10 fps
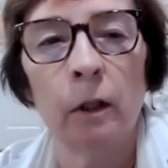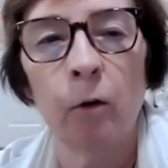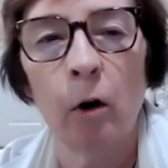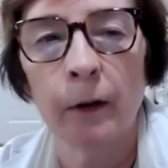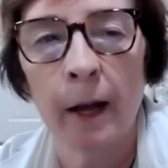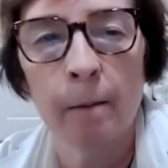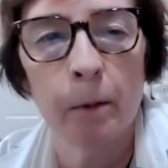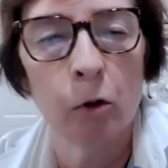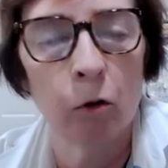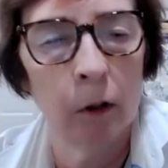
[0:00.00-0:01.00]
live off
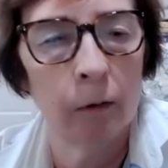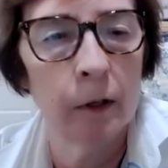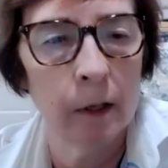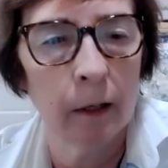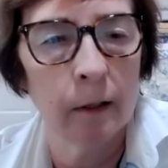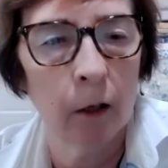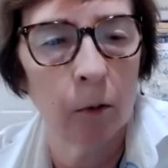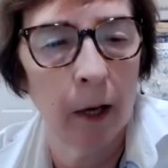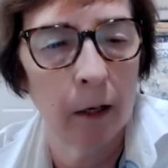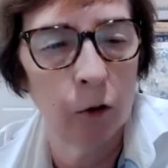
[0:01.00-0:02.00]
campus or live in sex
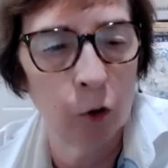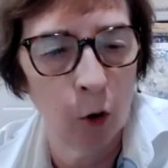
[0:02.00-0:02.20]
segregated